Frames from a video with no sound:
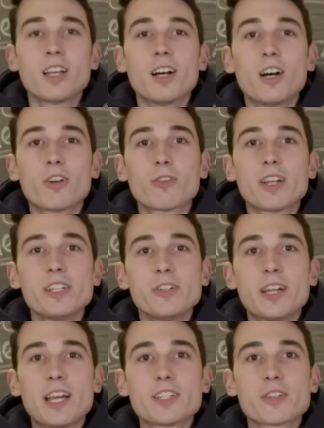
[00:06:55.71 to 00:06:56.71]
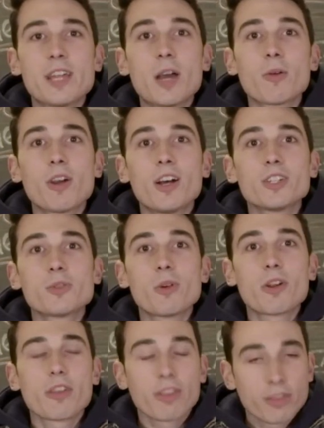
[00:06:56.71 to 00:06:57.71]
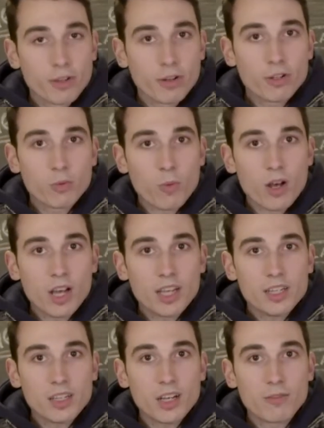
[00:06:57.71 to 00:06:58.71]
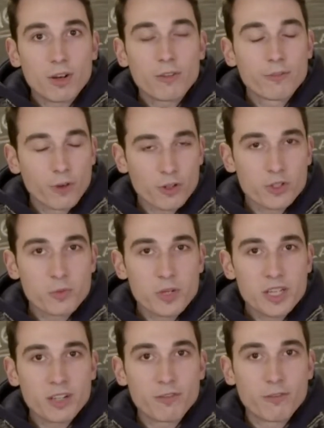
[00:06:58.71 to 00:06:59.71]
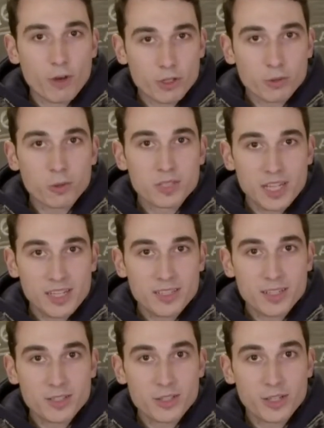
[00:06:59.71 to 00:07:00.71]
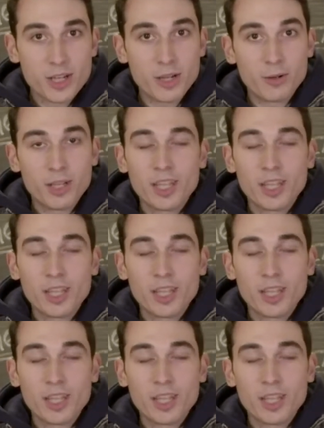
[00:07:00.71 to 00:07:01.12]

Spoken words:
Alrighty, you guys, so now we're on to our third wine of our first week of virtual tastings to go.